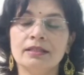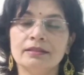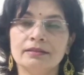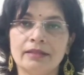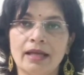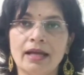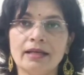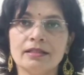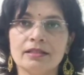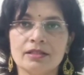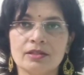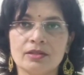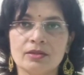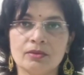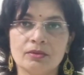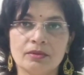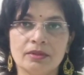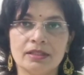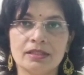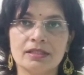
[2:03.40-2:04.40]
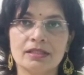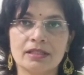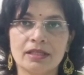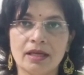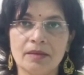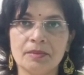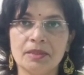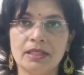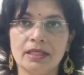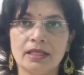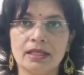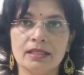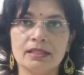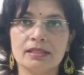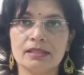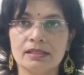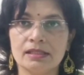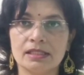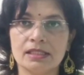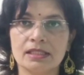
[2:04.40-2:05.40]
that is known as
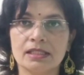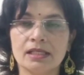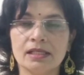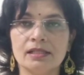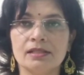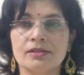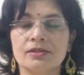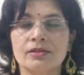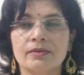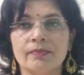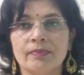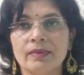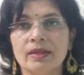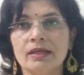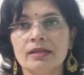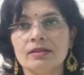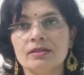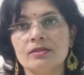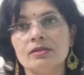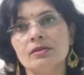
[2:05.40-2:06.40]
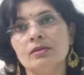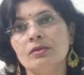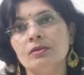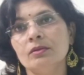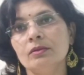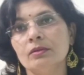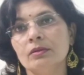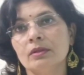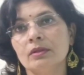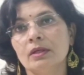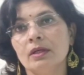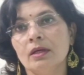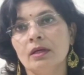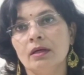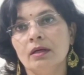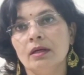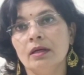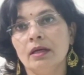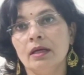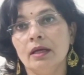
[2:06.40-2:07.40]
communication skills. So,
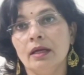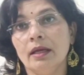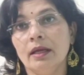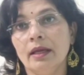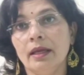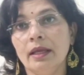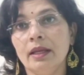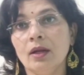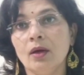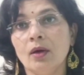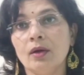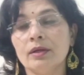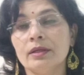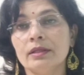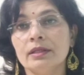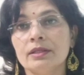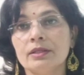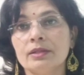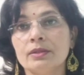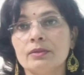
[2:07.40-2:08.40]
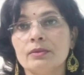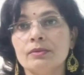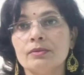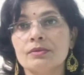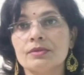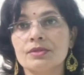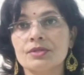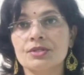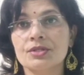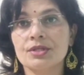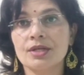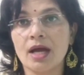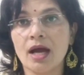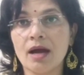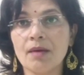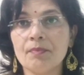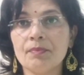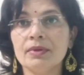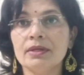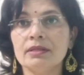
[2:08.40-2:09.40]
in order to
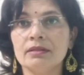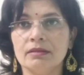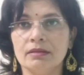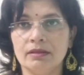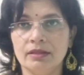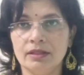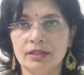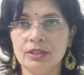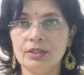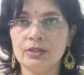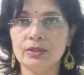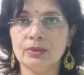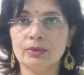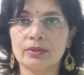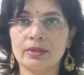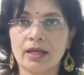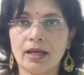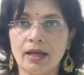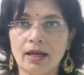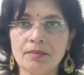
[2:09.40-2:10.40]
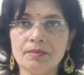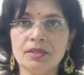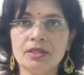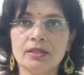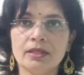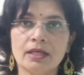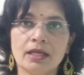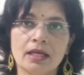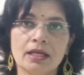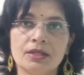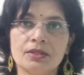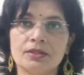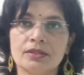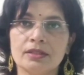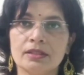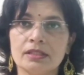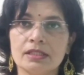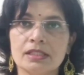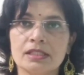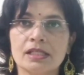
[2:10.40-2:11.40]
sharpen your
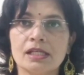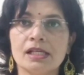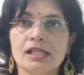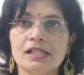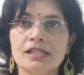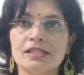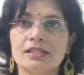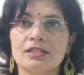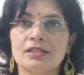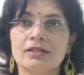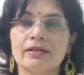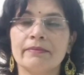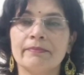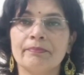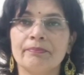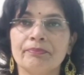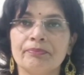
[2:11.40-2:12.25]
communication skills,